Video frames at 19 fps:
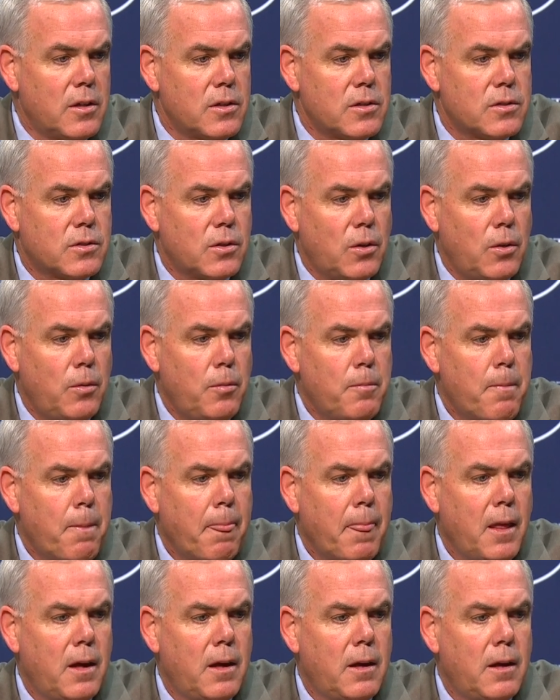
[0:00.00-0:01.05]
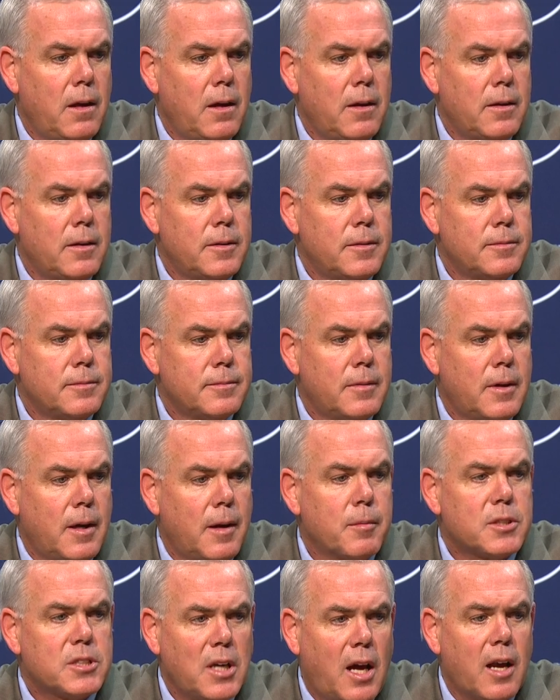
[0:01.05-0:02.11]
So uh,
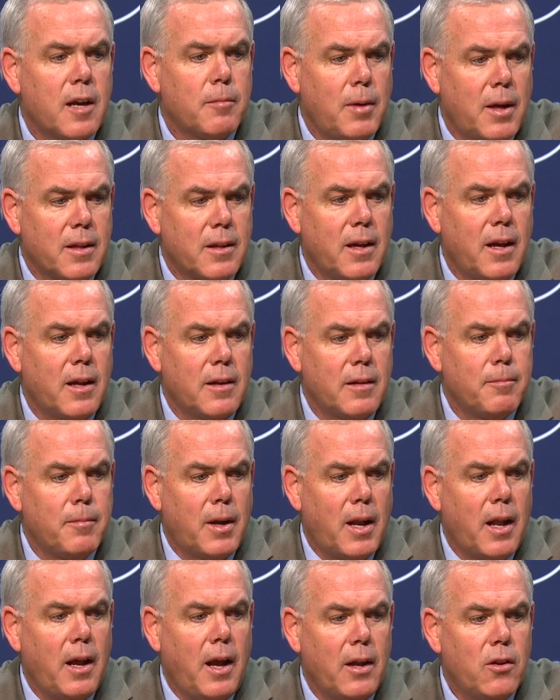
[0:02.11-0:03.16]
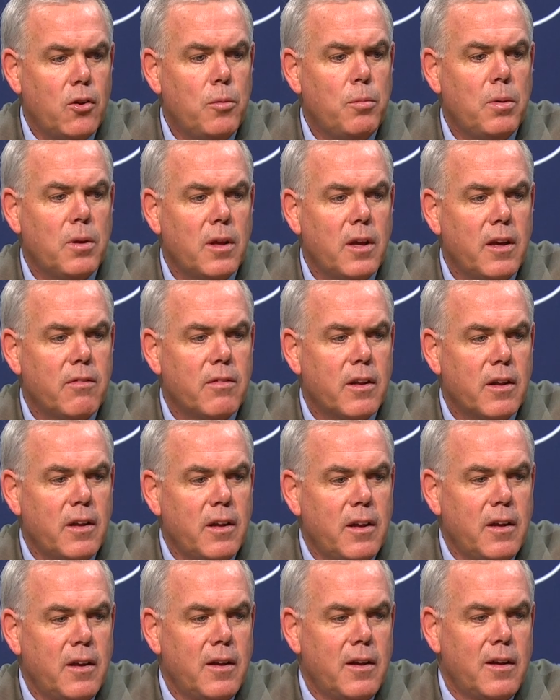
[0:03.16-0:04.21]
I'm excited about that. But I, I do believe that
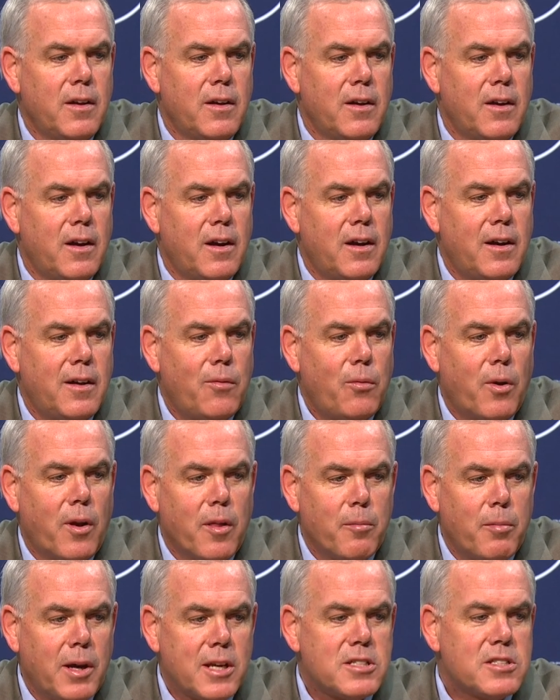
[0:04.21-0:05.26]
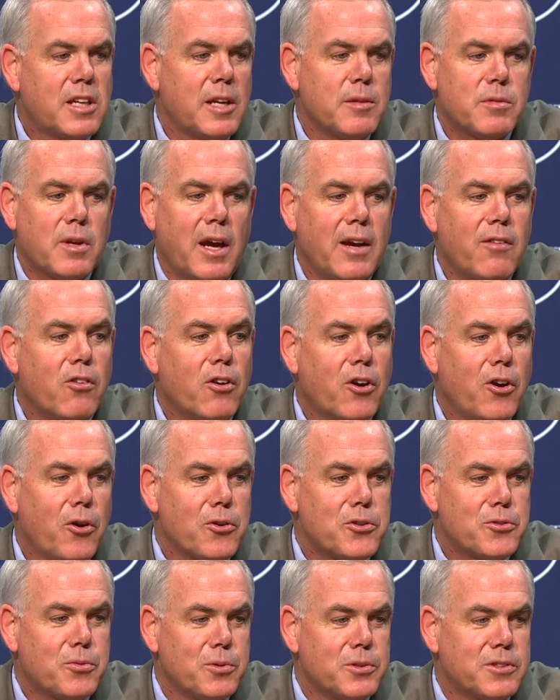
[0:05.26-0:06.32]
uh, one of the best teams I ever
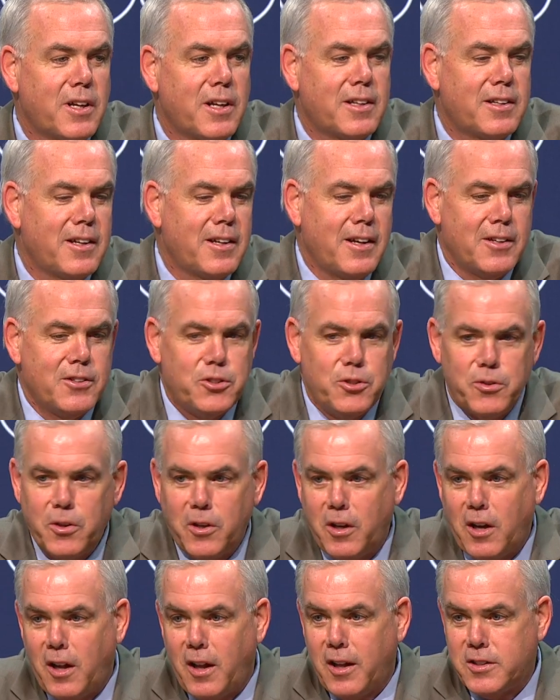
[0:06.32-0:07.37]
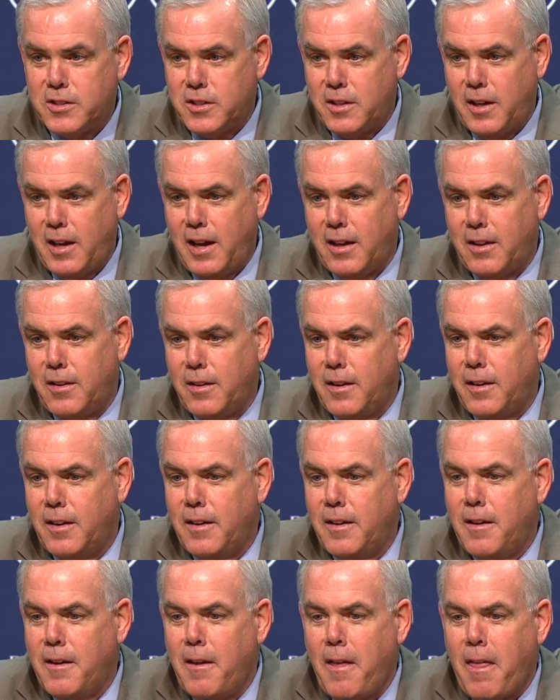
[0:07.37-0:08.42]
coached was at uh, a junior college, and I had uh,
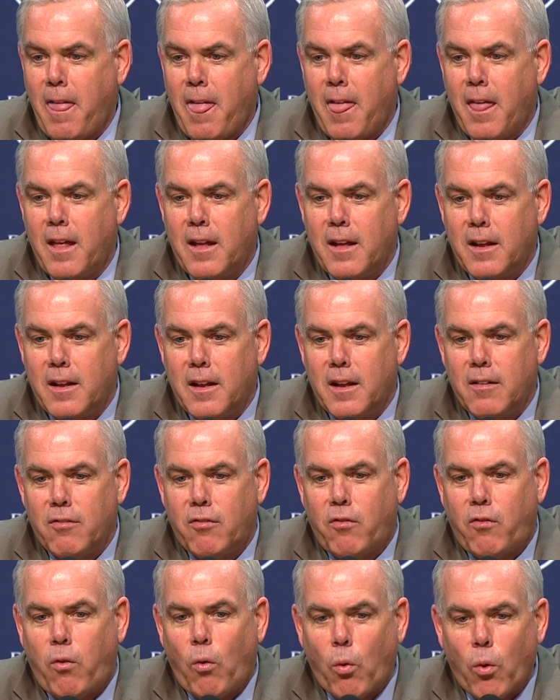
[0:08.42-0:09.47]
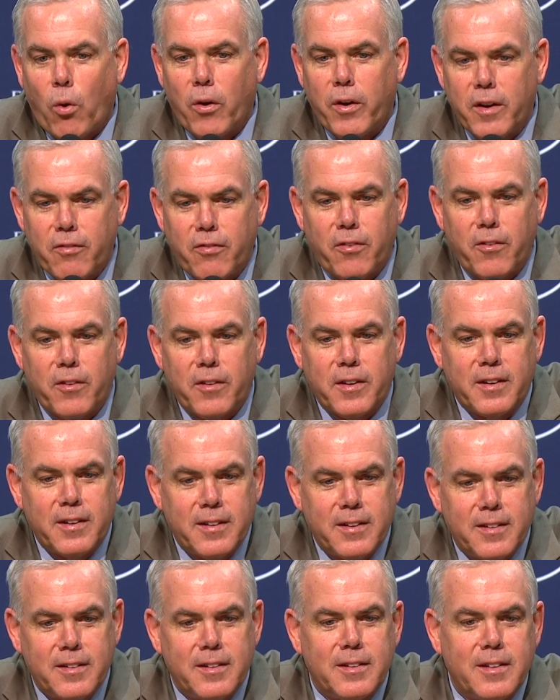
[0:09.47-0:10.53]
four different
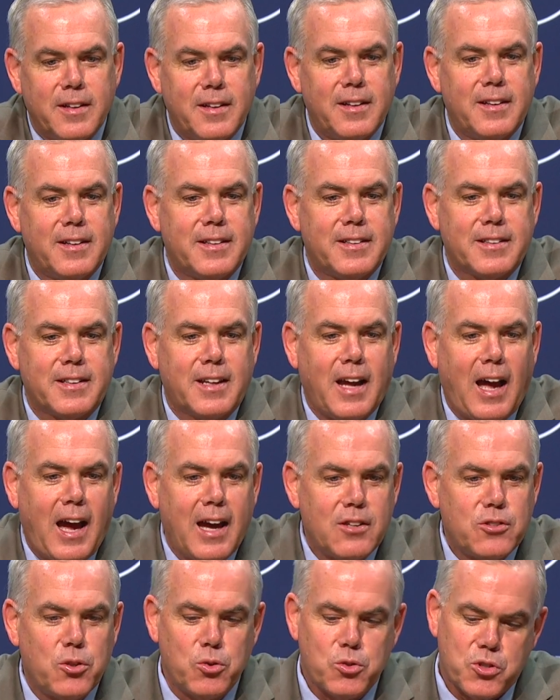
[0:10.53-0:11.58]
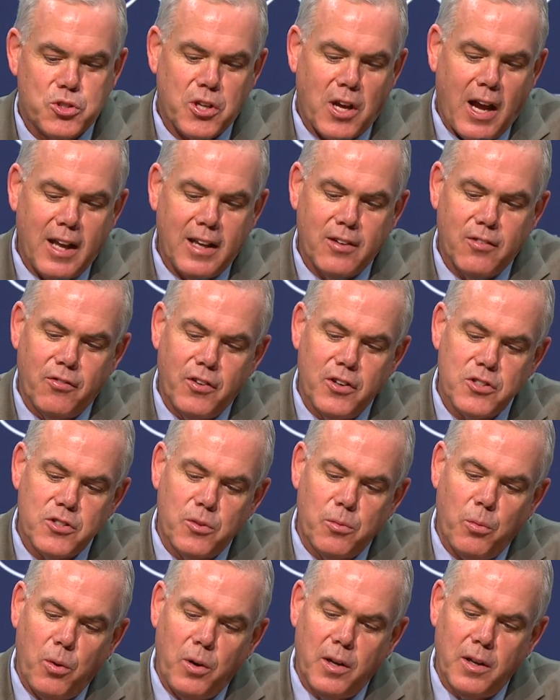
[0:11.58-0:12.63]
uh, guys who signed
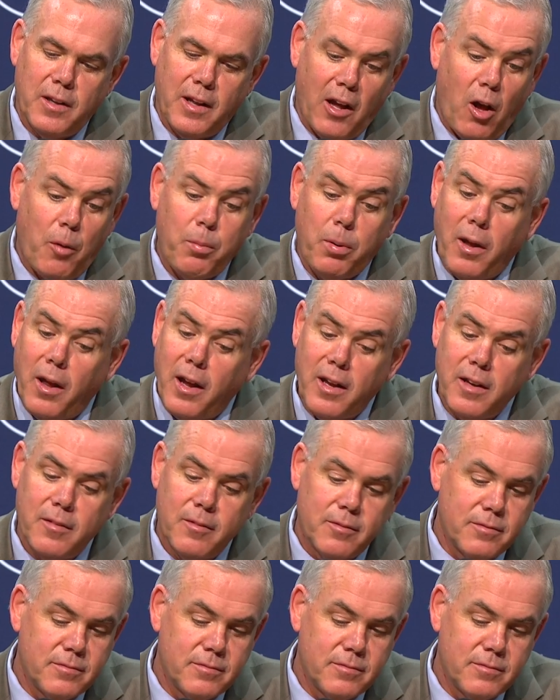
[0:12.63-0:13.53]
Division One. They all played,